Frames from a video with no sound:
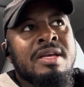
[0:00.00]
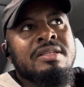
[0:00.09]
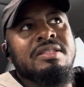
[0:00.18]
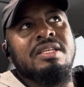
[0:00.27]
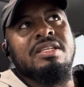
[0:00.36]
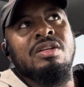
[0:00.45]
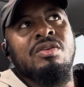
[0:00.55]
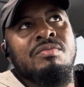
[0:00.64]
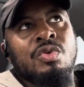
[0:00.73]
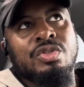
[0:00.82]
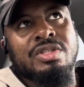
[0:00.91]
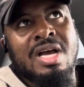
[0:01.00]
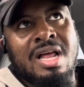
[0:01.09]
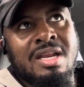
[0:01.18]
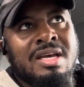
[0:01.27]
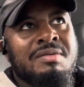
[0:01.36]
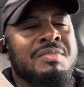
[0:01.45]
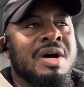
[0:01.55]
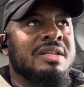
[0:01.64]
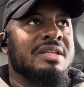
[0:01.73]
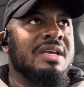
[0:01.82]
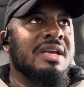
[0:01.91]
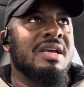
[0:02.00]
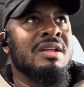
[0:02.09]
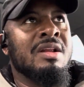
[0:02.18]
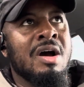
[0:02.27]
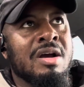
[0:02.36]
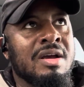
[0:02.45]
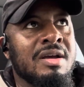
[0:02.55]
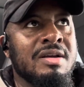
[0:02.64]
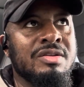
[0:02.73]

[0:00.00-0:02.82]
City looked more solid. But look,